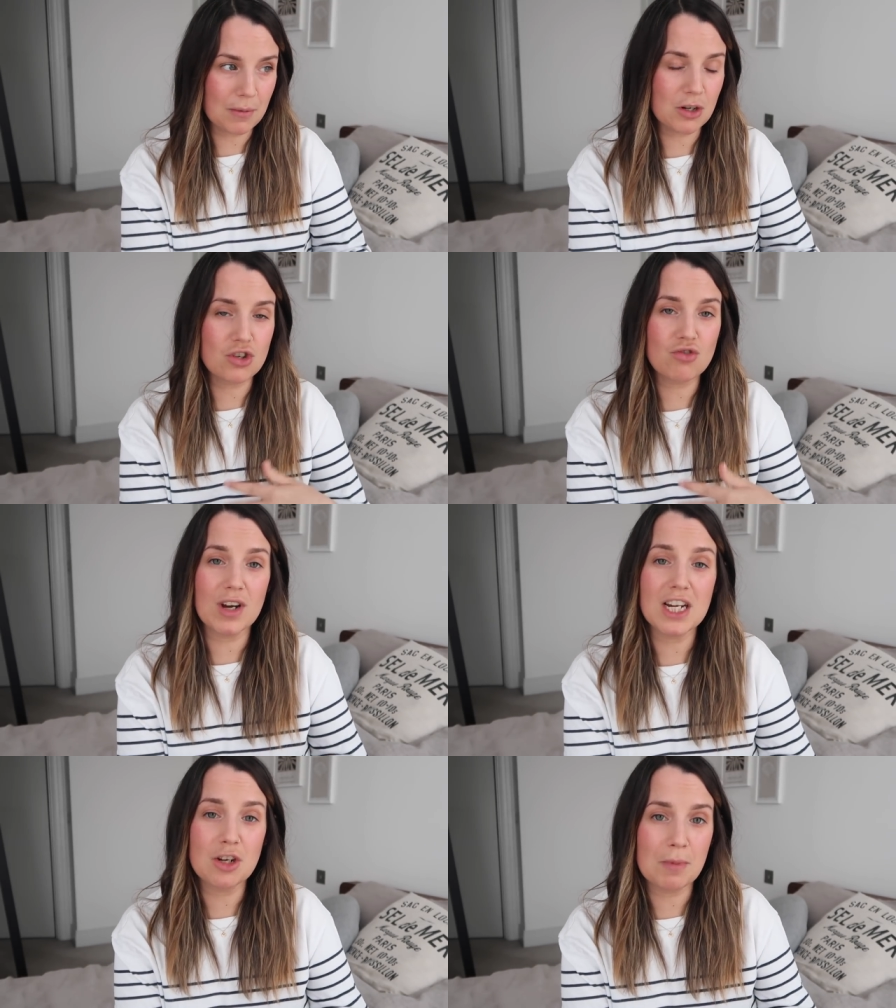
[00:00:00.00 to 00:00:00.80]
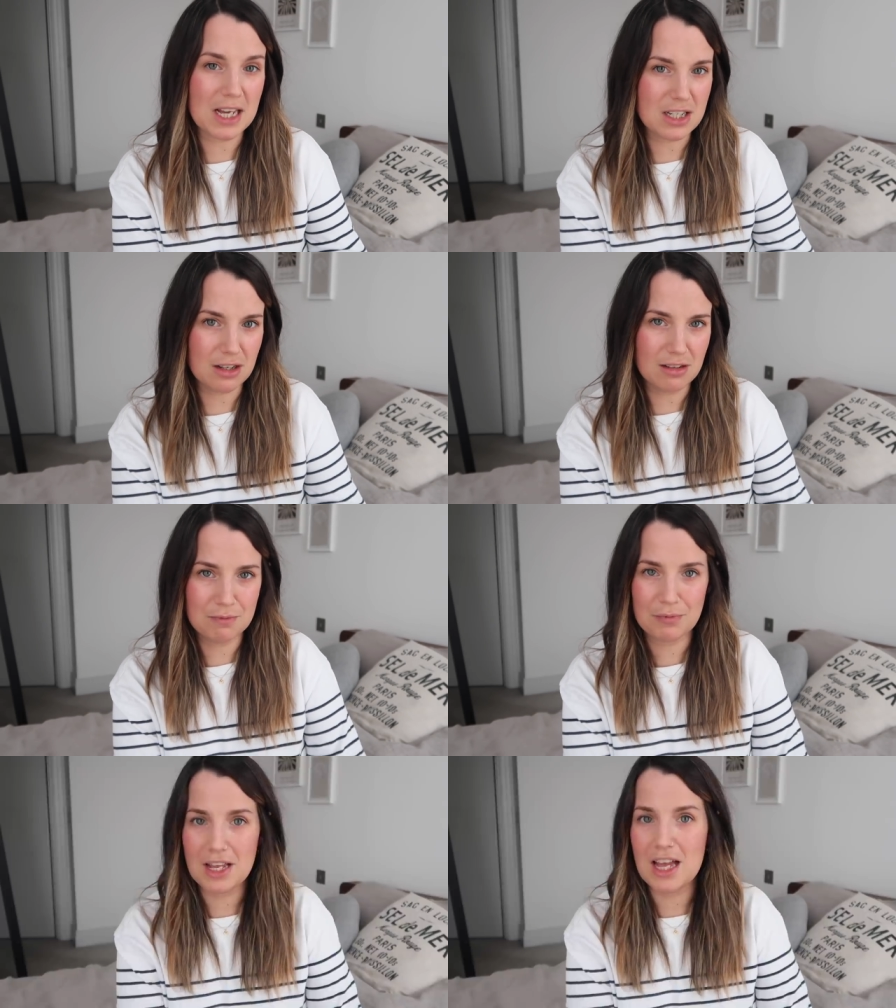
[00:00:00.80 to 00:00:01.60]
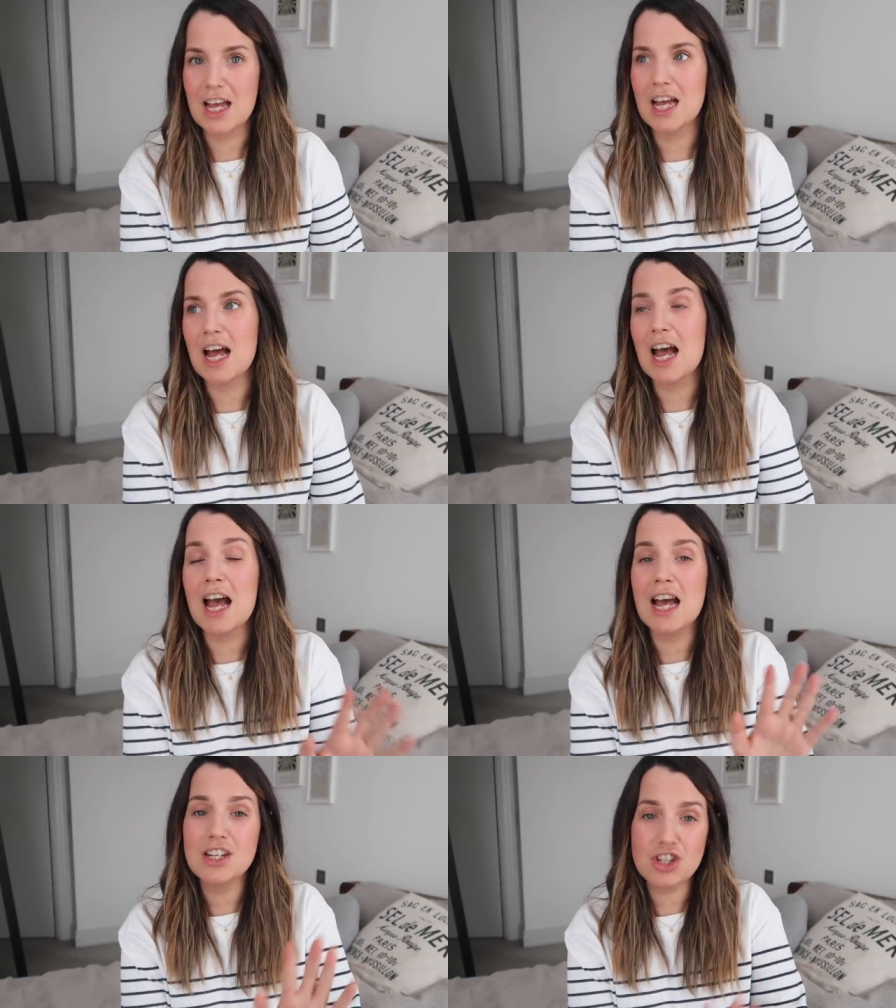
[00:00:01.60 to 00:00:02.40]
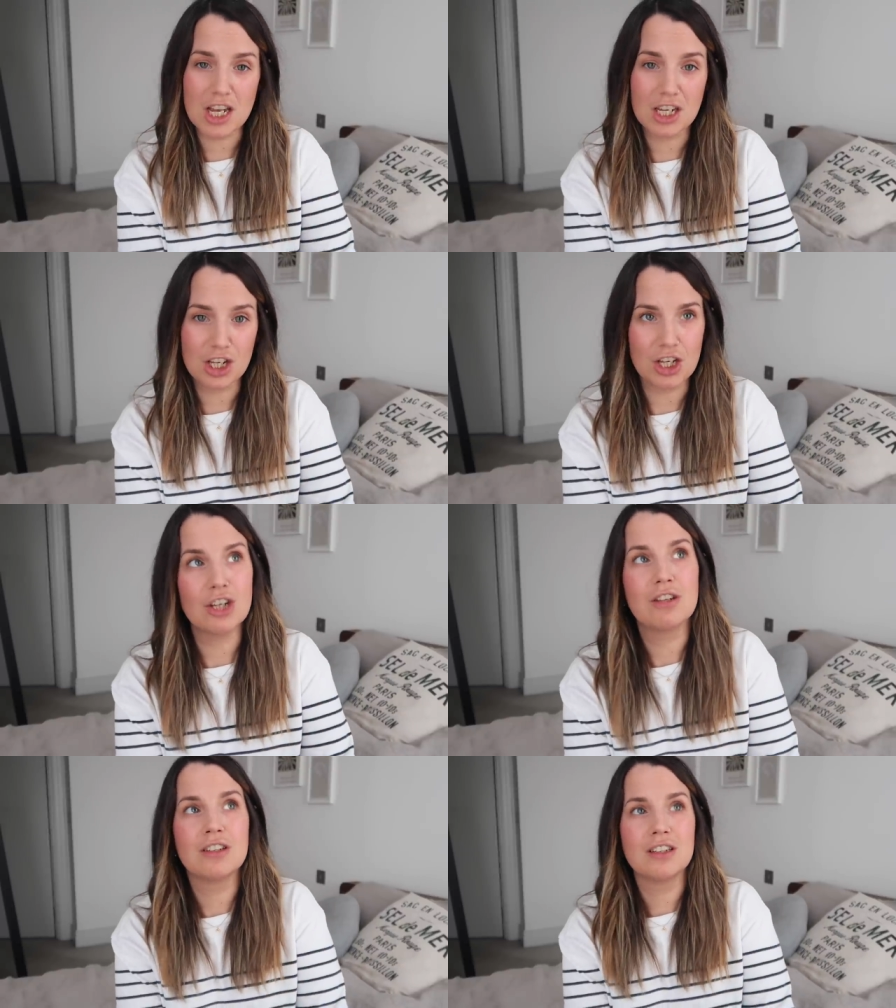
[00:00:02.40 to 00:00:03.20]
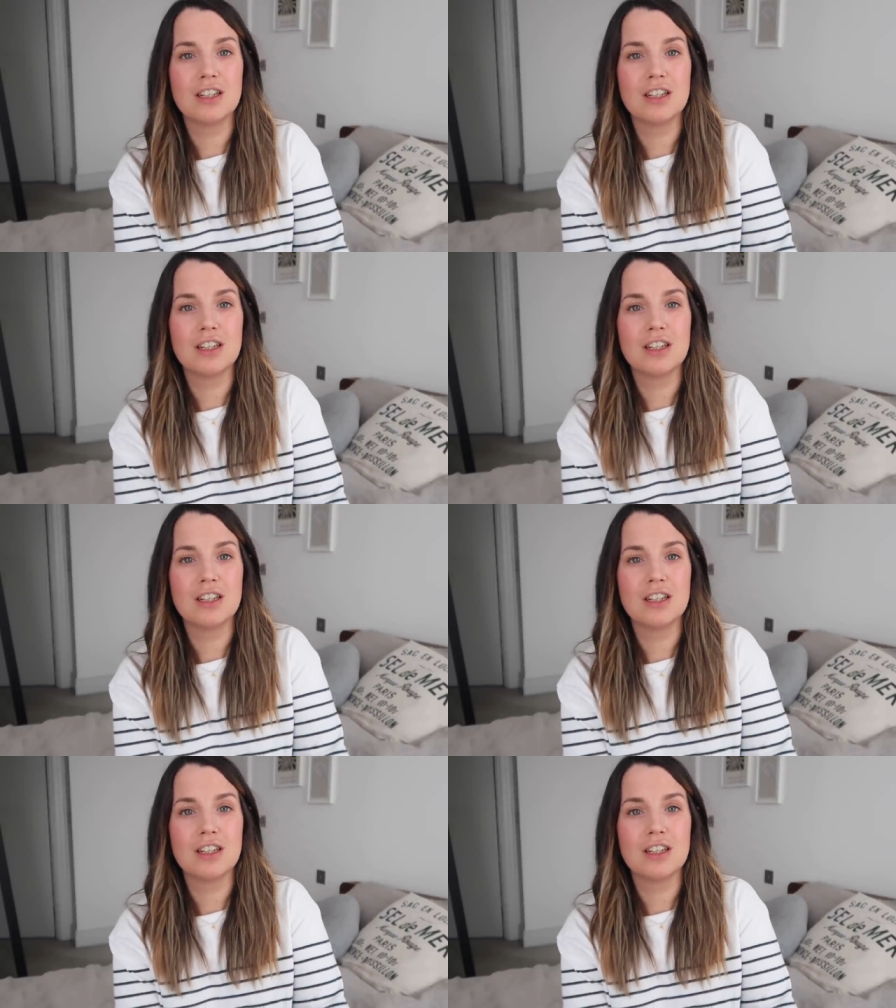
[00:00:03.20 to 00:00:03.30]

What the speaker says: I'm gonna drain your bladder and check you,